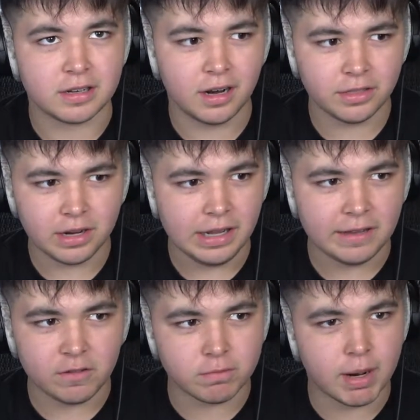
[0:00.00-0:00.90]
Not that I
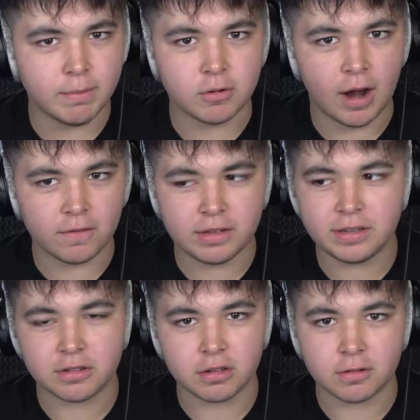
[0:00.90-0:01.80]
can remember have
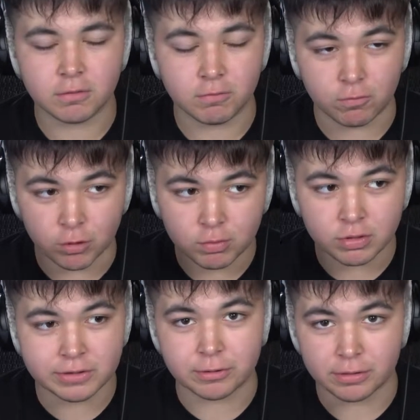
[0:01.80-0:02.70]
these
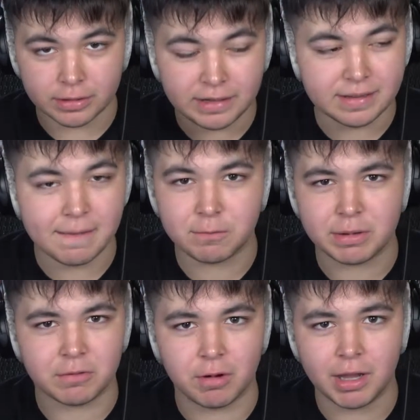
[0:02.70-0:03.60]
rumors or leaks ever
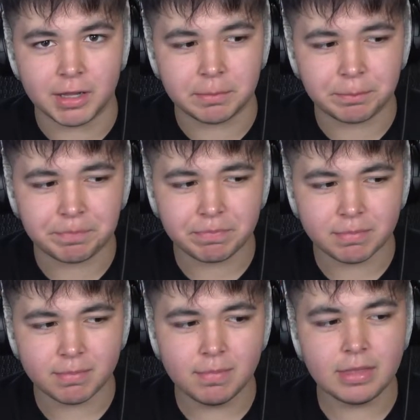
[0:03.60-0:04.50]
been right.
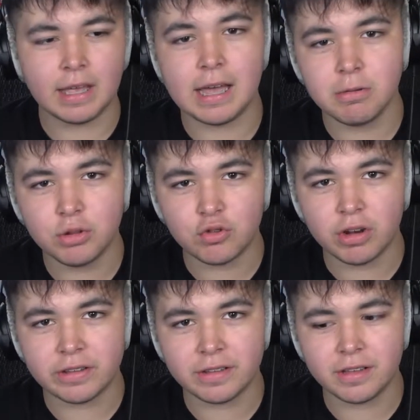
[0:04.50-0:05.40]
I don't
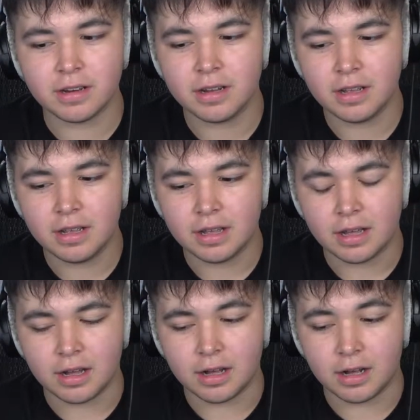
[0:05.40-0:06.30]
trust it.
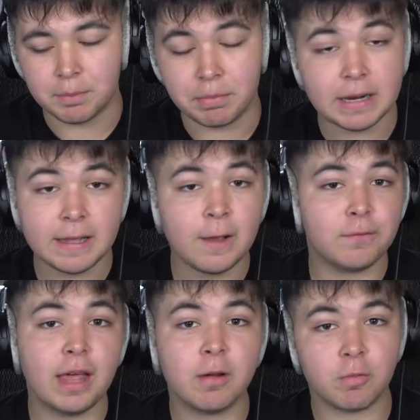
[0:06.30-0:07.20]
Um, but
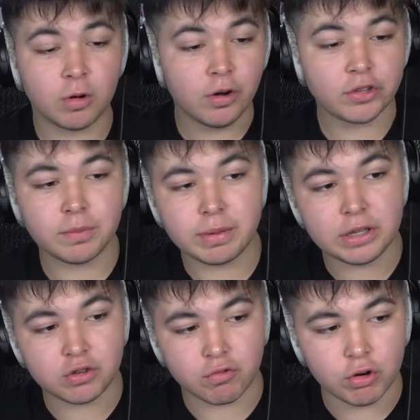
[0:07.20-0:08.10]
if that were to be
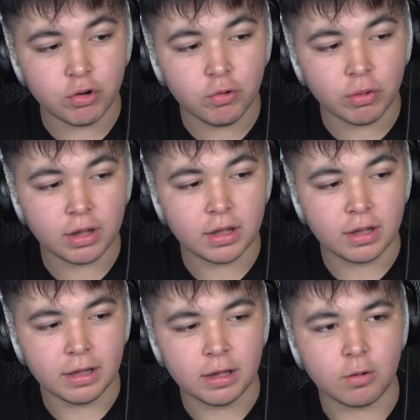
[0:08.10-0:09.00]
true,
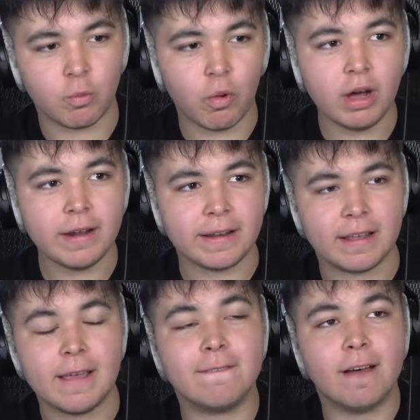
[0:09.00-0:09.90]
one,
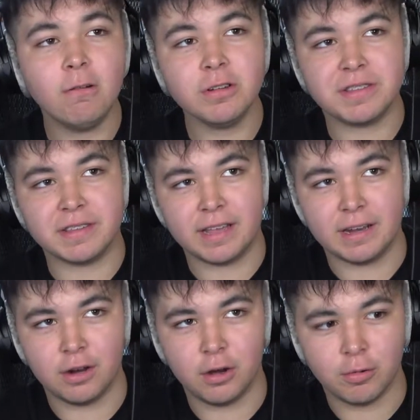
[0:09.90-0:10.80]
if I was
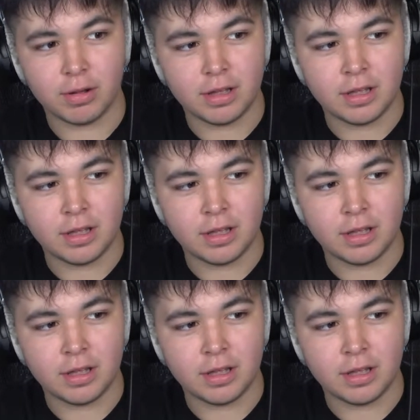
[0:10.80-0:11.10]
Nintendo,